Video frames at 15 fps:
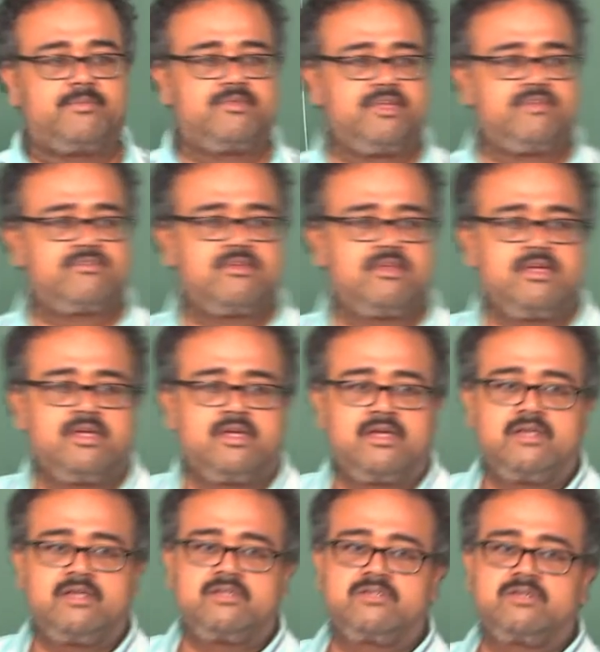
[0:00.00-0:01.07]
sets.
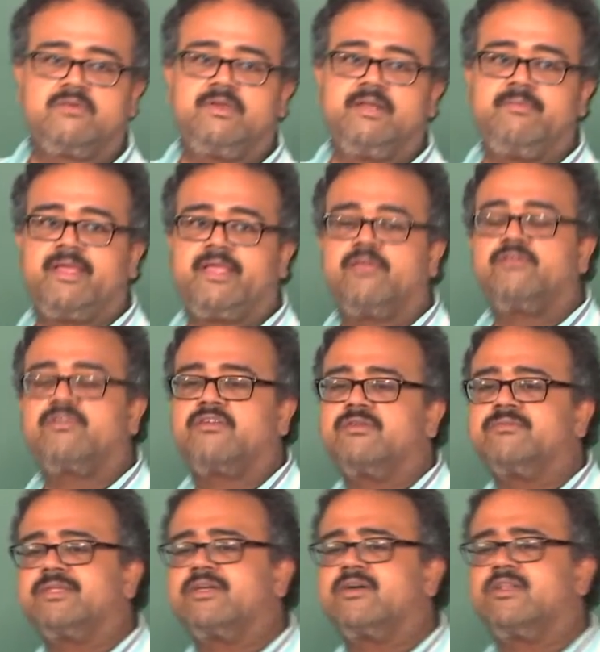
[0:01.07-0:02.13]
So we will make use of
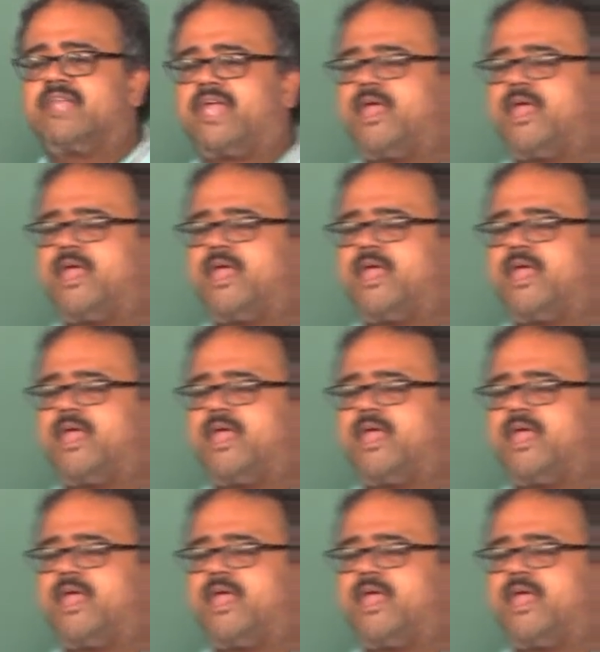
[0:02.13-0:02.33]
something called the